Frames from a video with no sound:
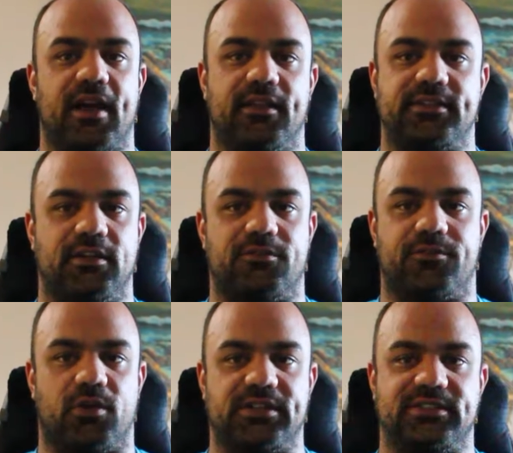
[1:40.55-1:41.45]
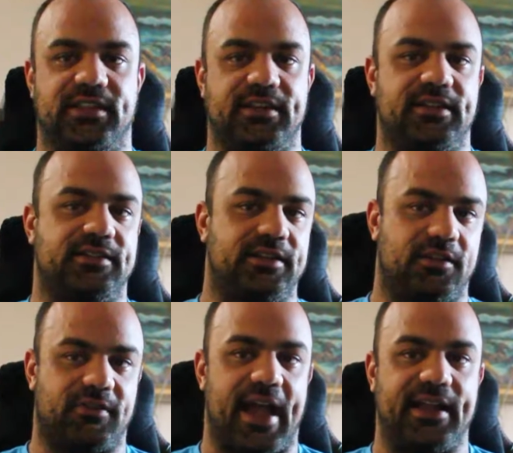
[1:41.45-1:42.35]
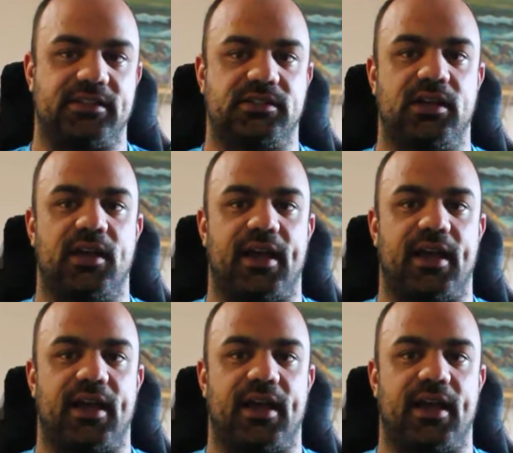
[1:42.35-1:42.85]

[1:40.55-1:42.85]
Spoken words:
relative force they did to the rats